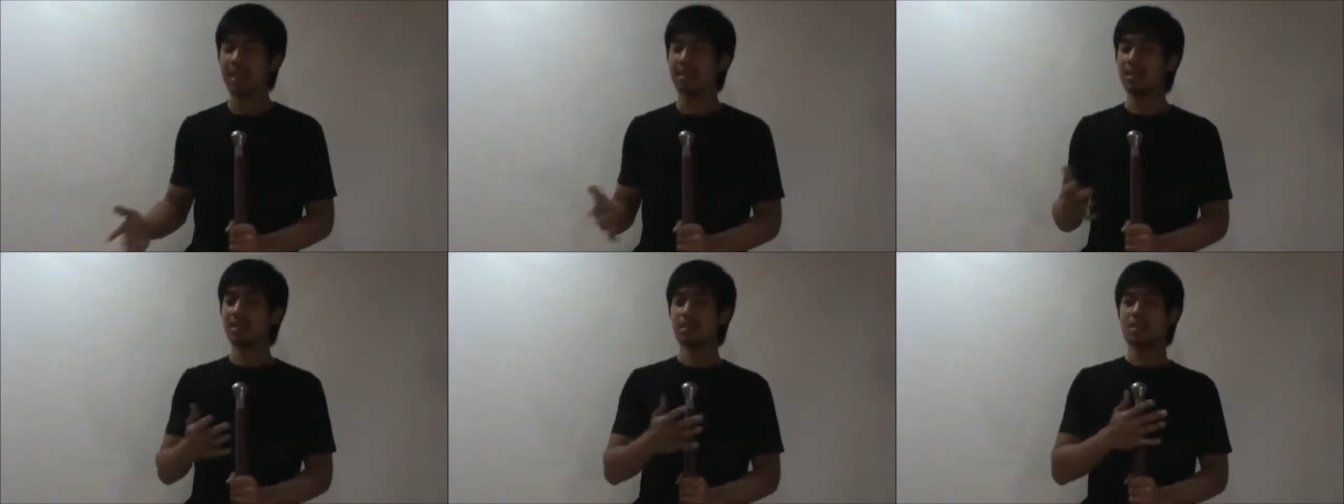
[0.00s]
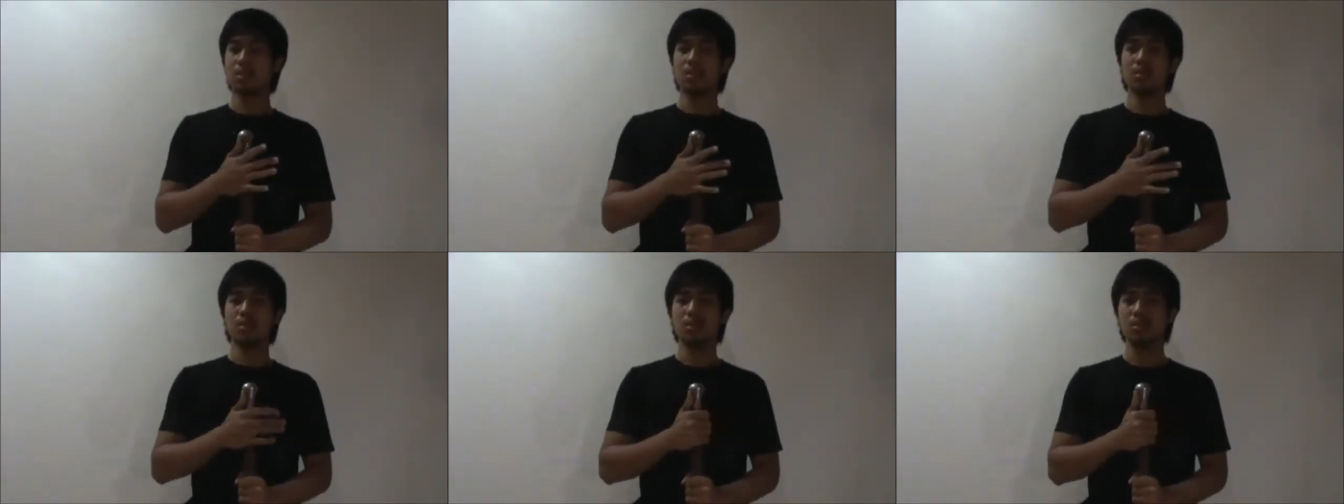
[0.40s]
get
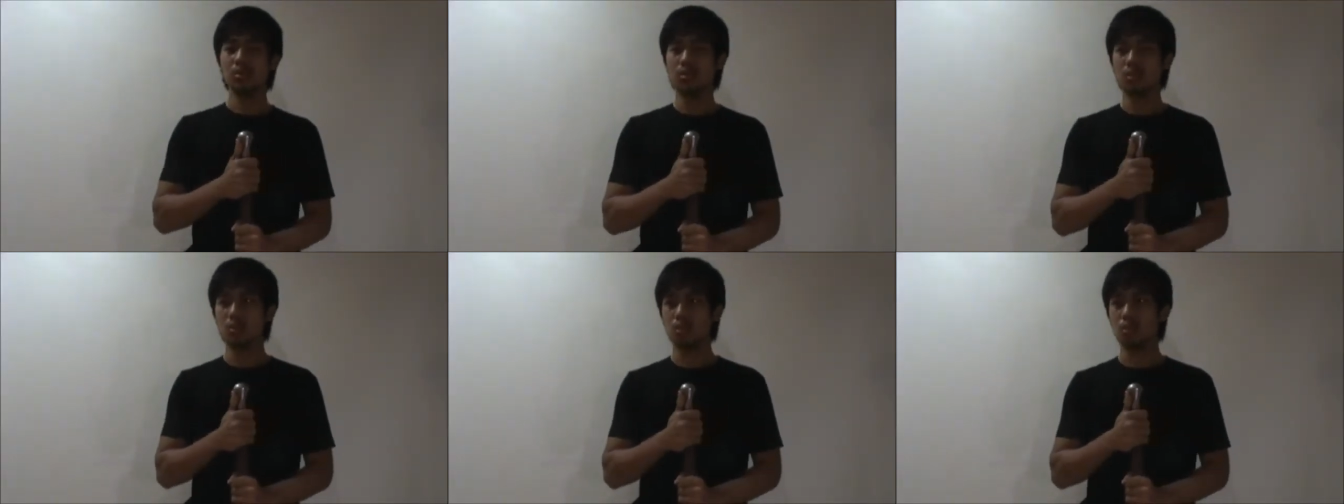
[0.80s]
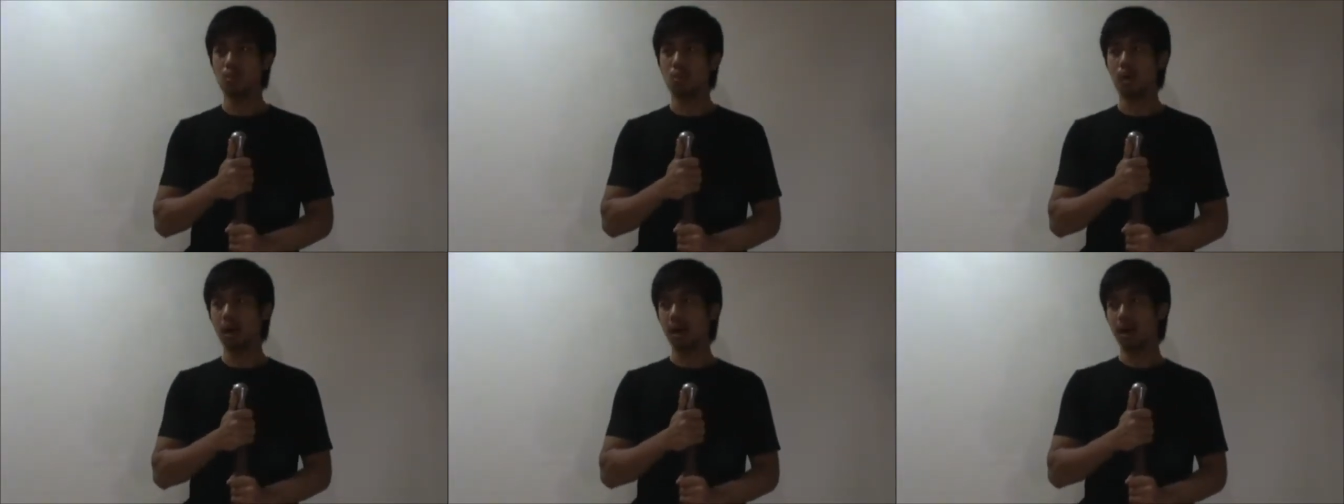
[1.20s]
into
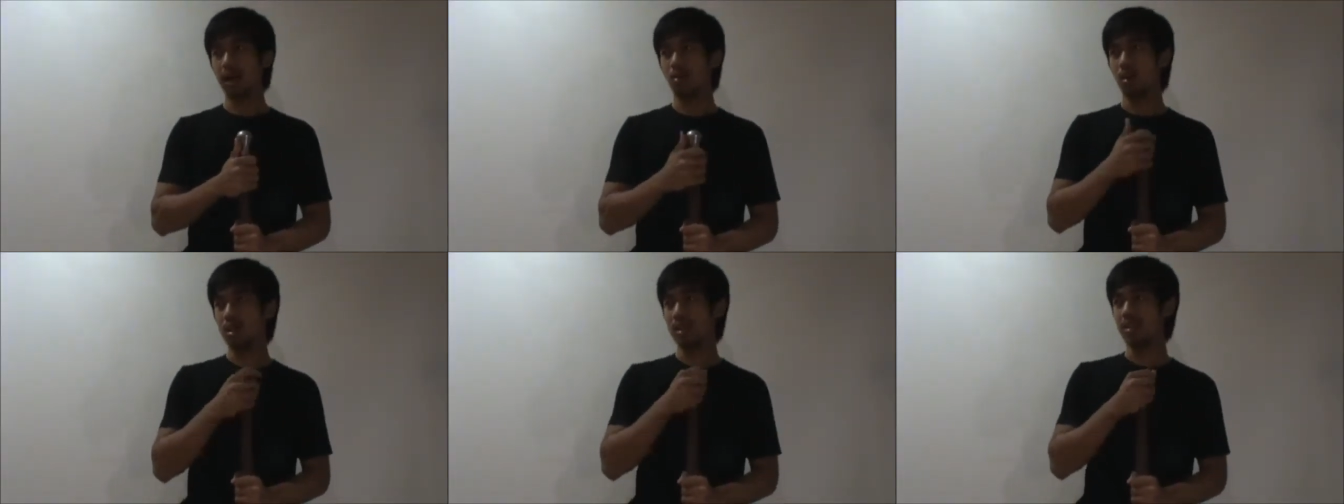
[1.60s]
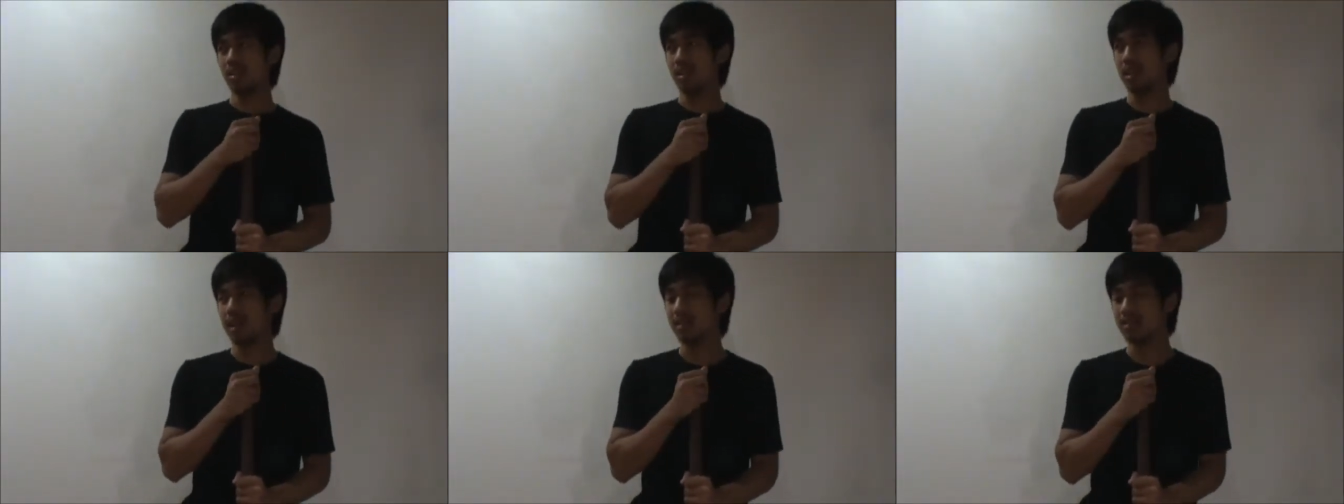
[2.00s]
why I wanted
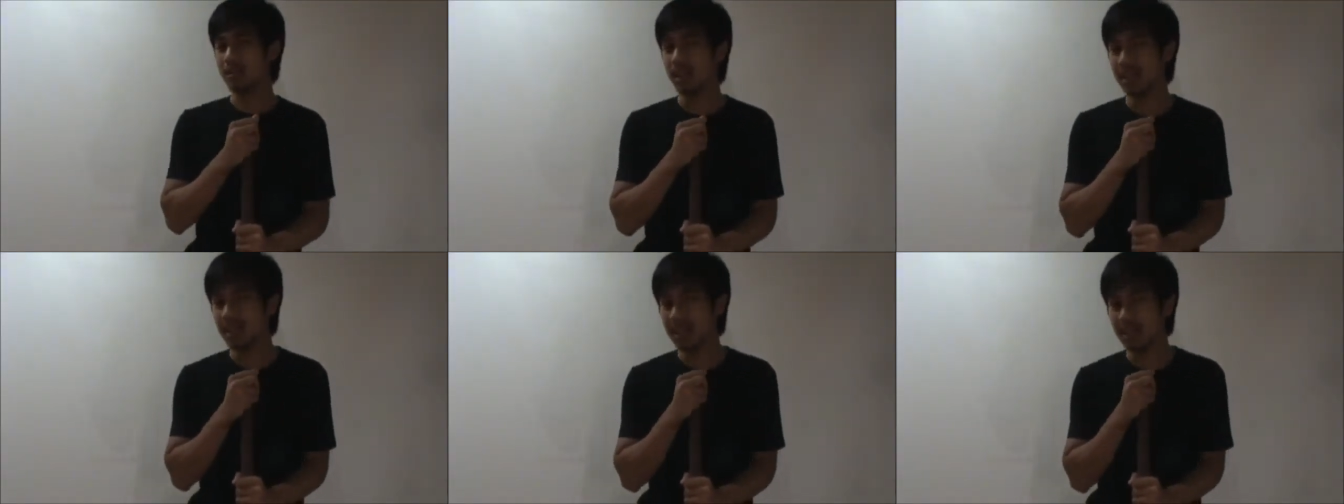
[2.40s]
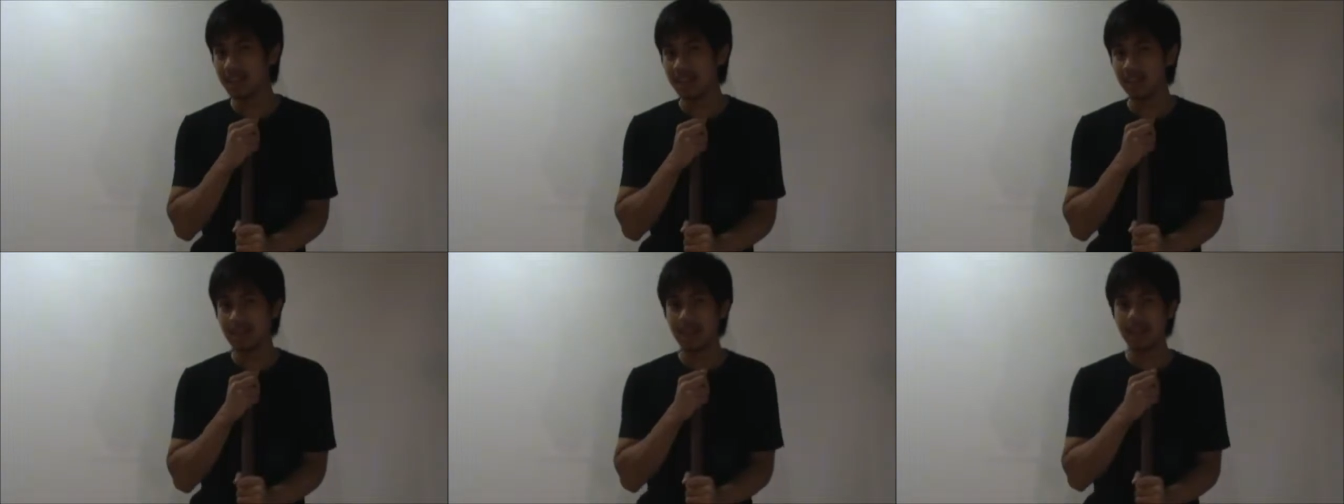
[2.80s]
to clarify
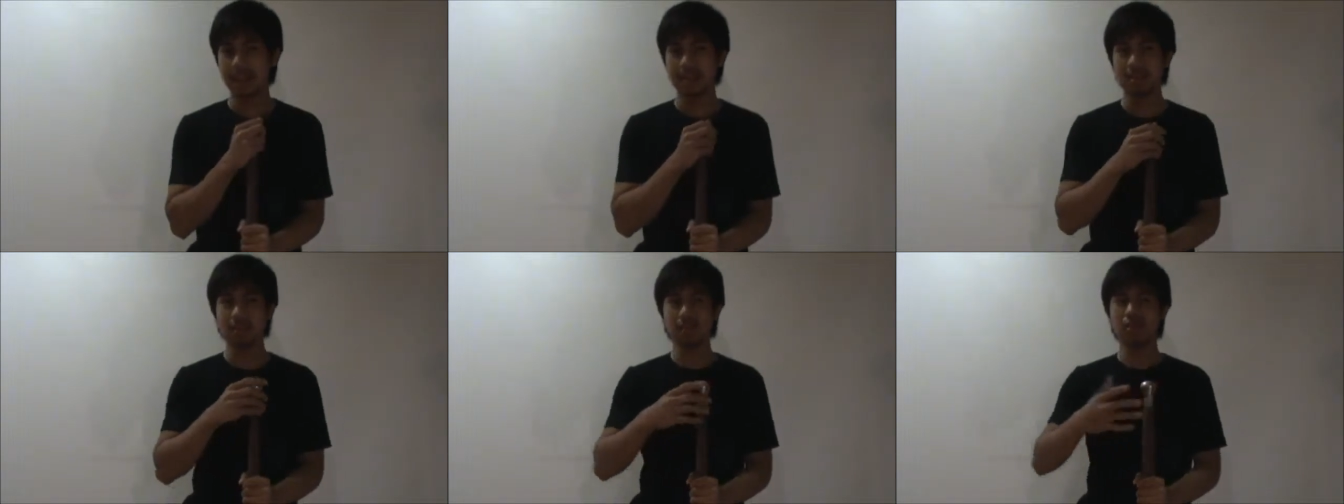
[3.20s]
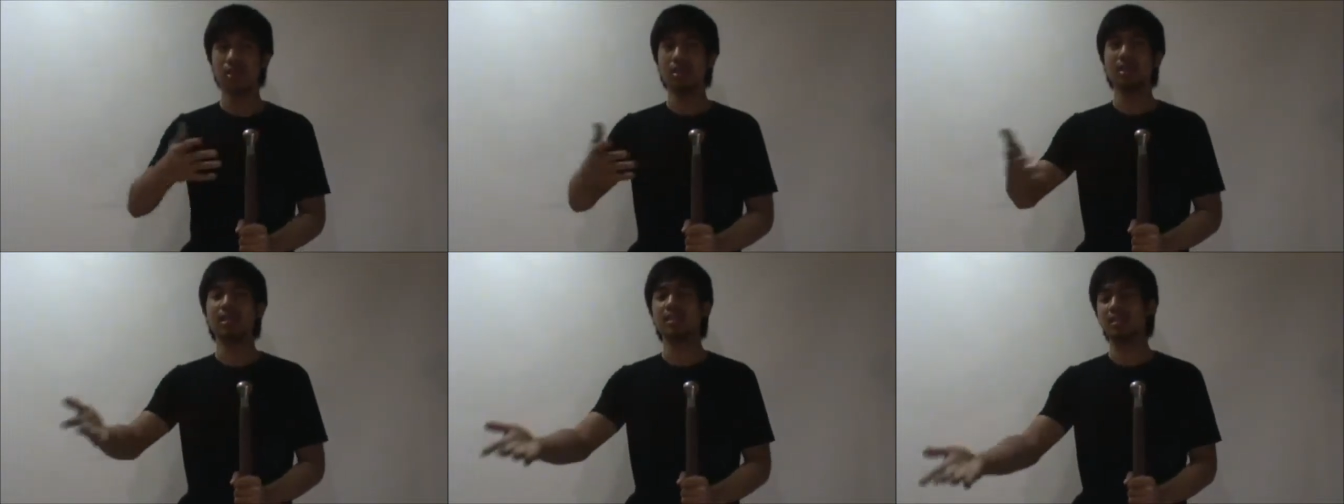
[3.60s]
that, and of
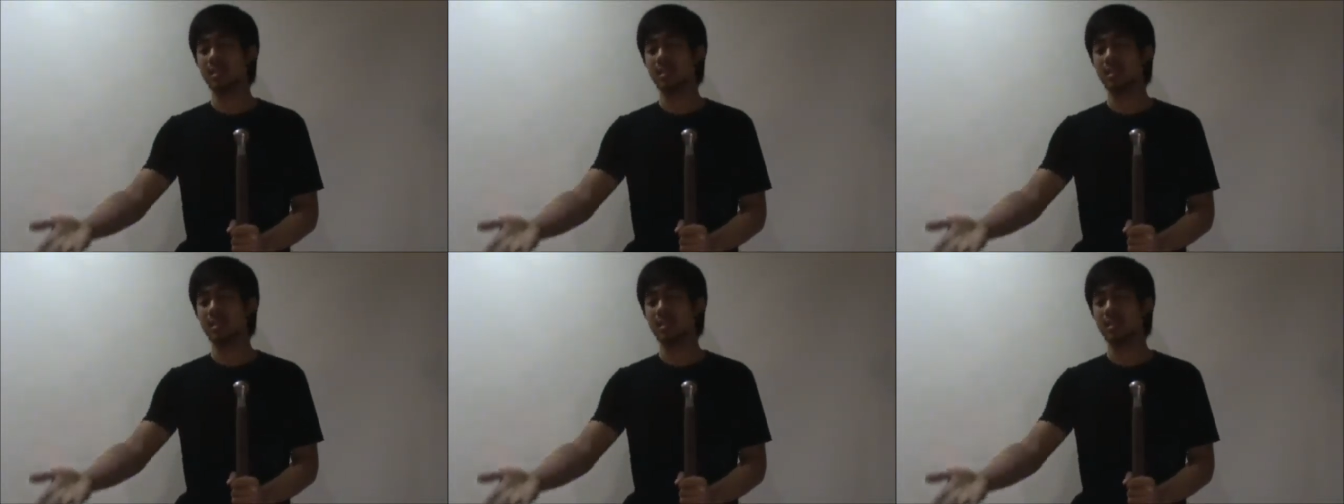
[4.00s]
course